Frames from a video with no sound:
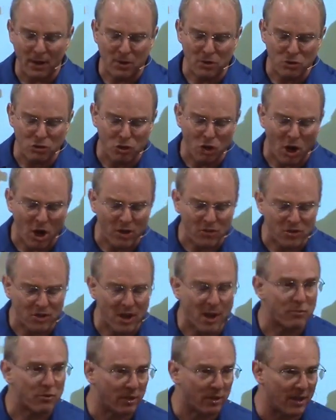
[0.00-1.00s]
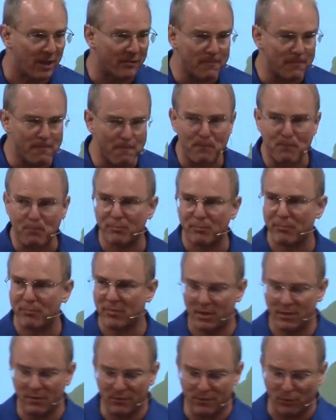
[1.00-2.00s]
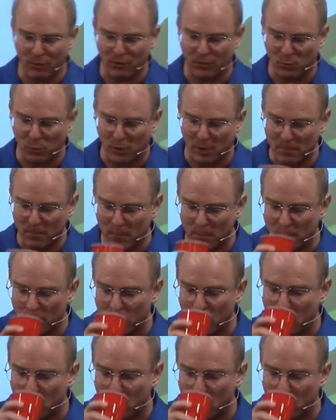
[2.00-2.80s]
John chapter 11, verse 1.